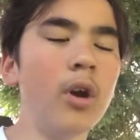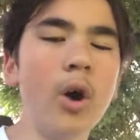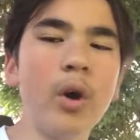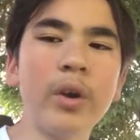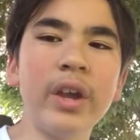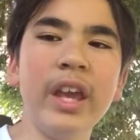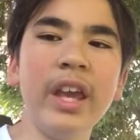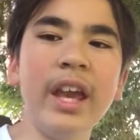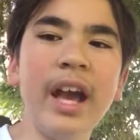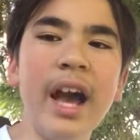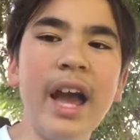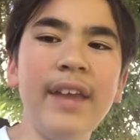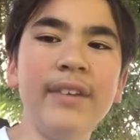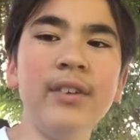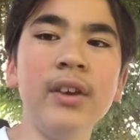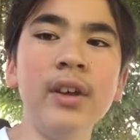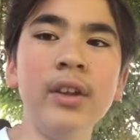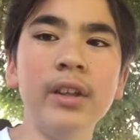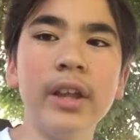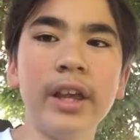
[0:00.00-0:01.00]
Okay
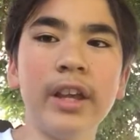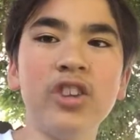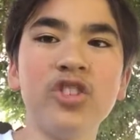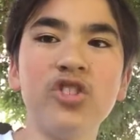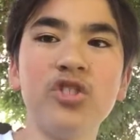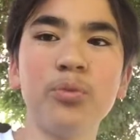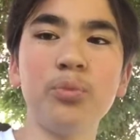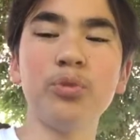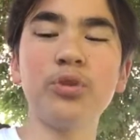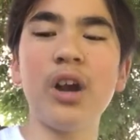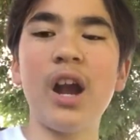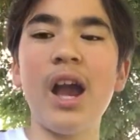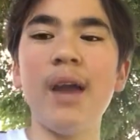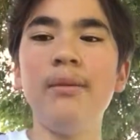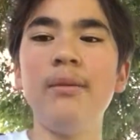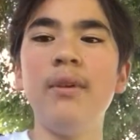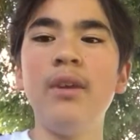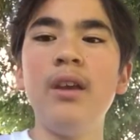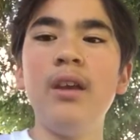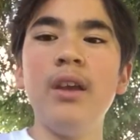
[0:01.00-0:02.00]
guys, like and
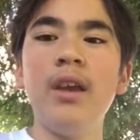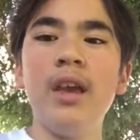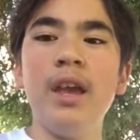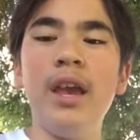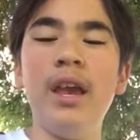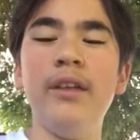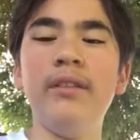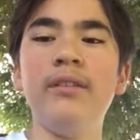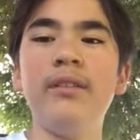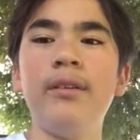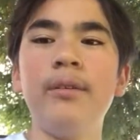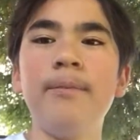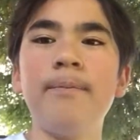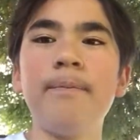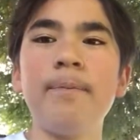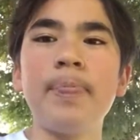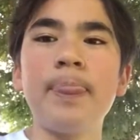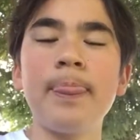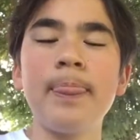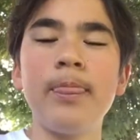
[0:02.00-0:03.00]
subscribe, and
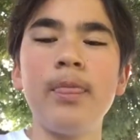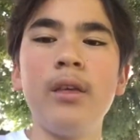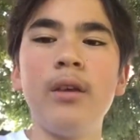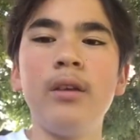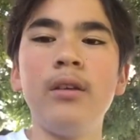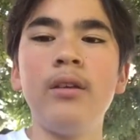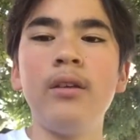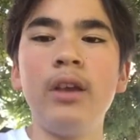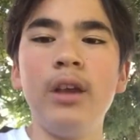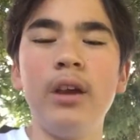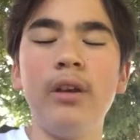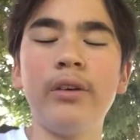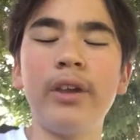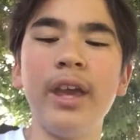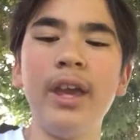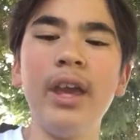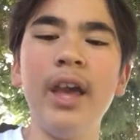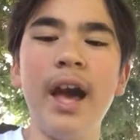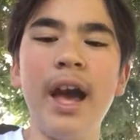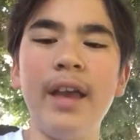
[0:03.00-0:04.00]

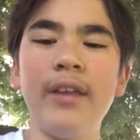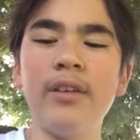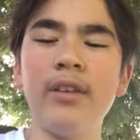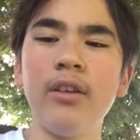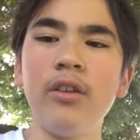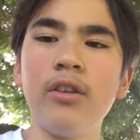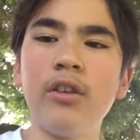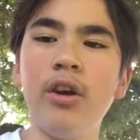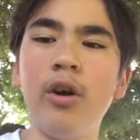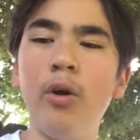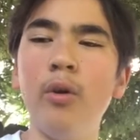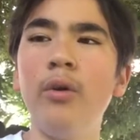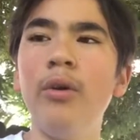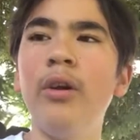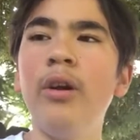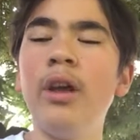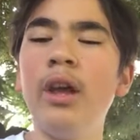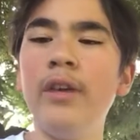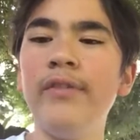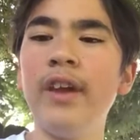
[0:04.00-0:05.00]
okay guys, so
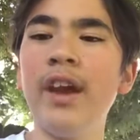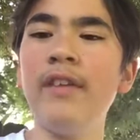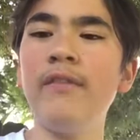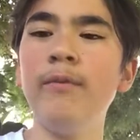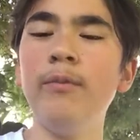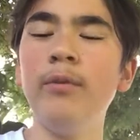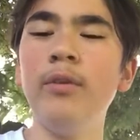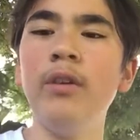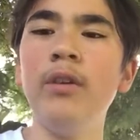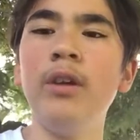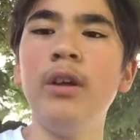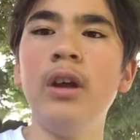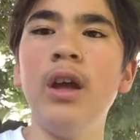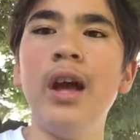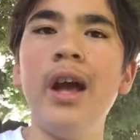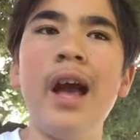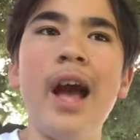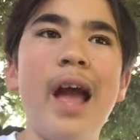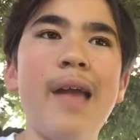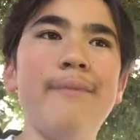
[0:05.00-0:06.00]
if you have,
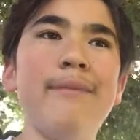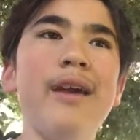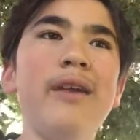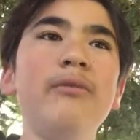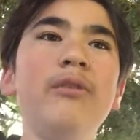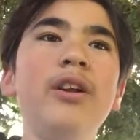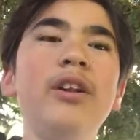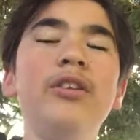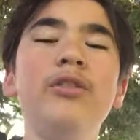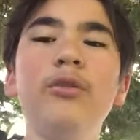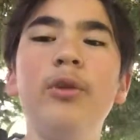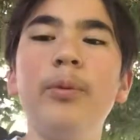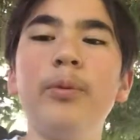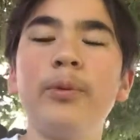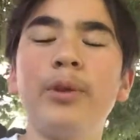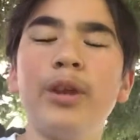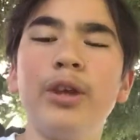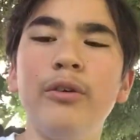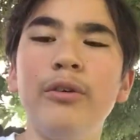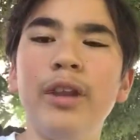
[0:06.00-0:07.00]
and then I want to do a
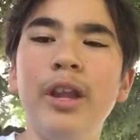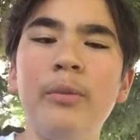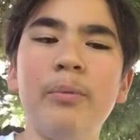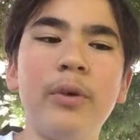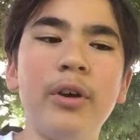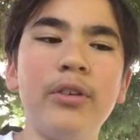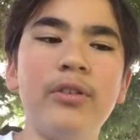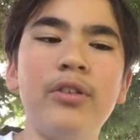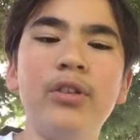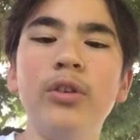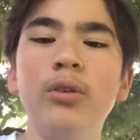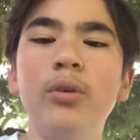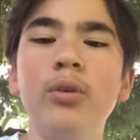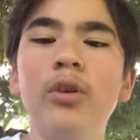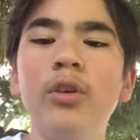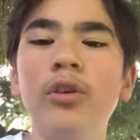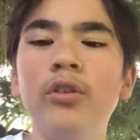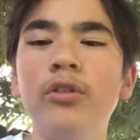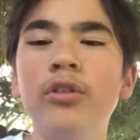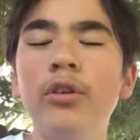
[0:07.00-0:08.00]
Q&A part 2,
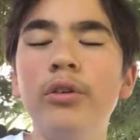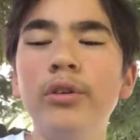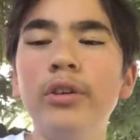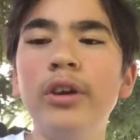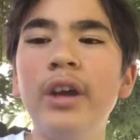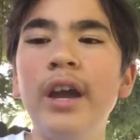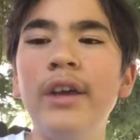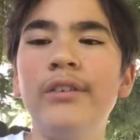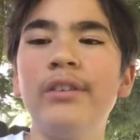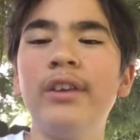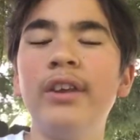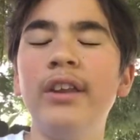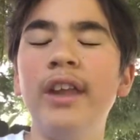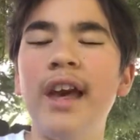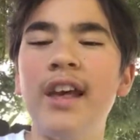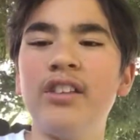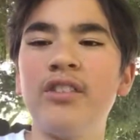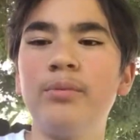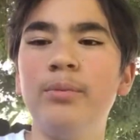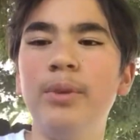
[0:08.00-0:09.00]
so you guys can
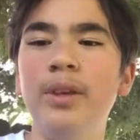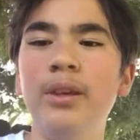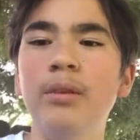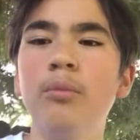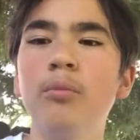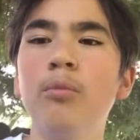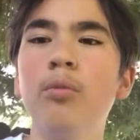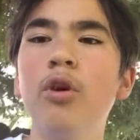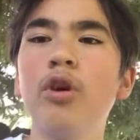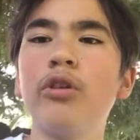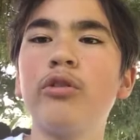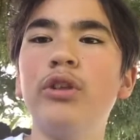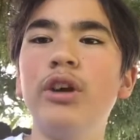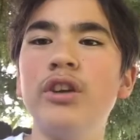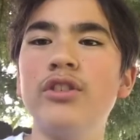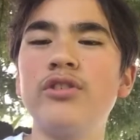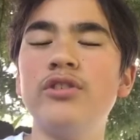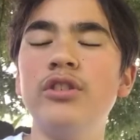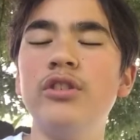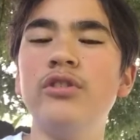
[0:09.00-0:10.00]
ask me more
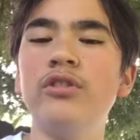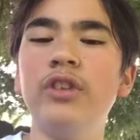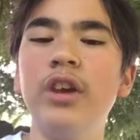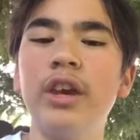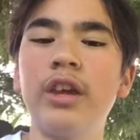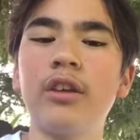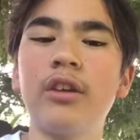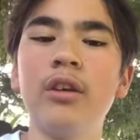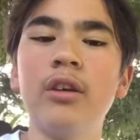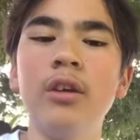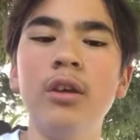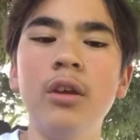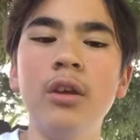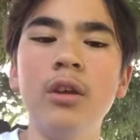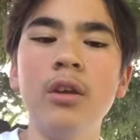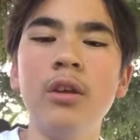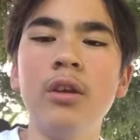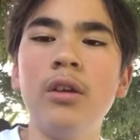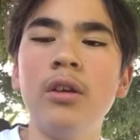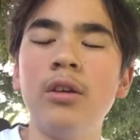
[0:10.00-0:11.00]
questions like
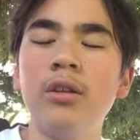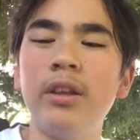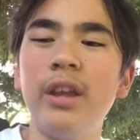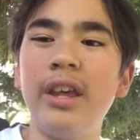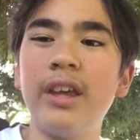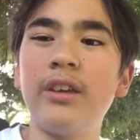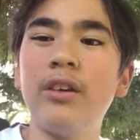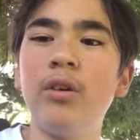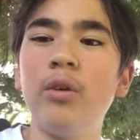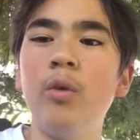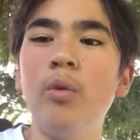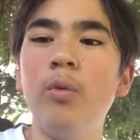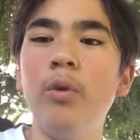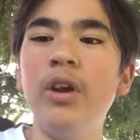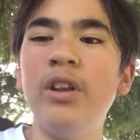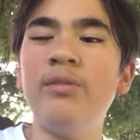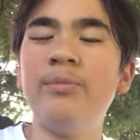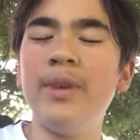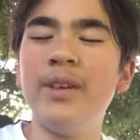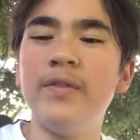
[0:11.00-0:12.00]
what
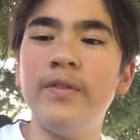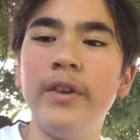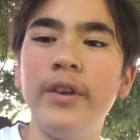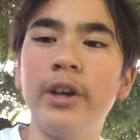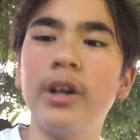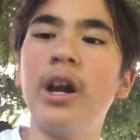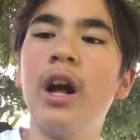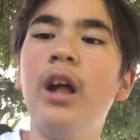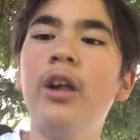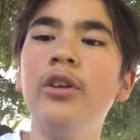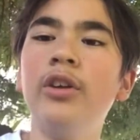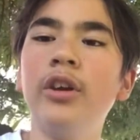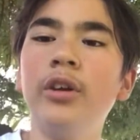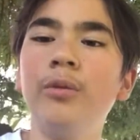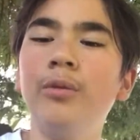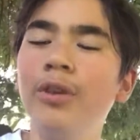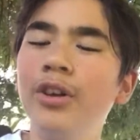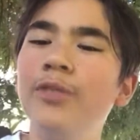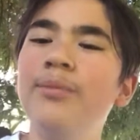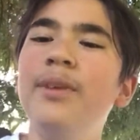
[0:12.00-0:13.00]
is my favorite
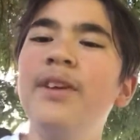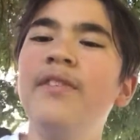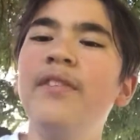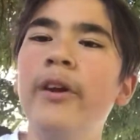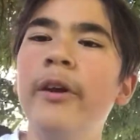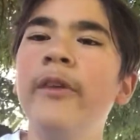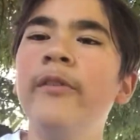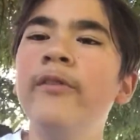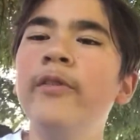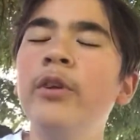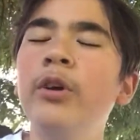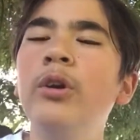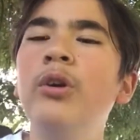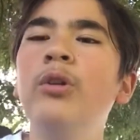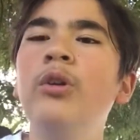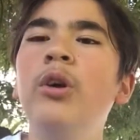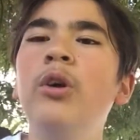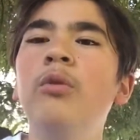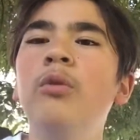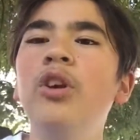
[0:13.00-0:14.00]
color, what is my favorite
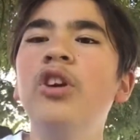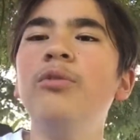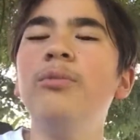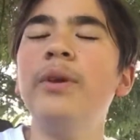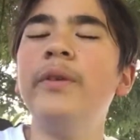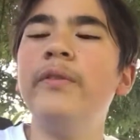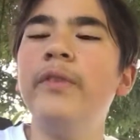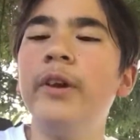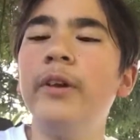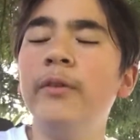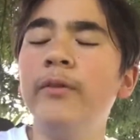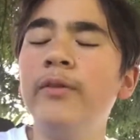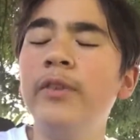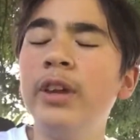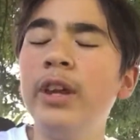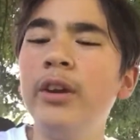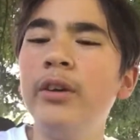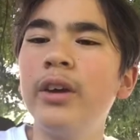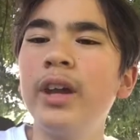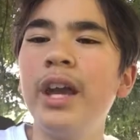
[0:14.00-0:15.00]
food, what is my favorite
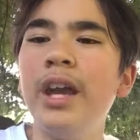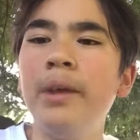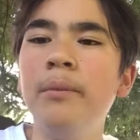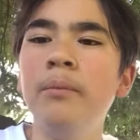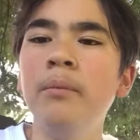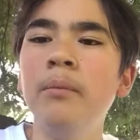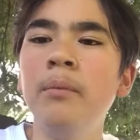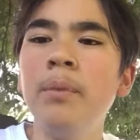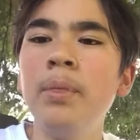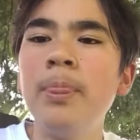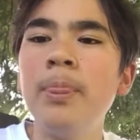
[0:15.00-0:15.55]
video game.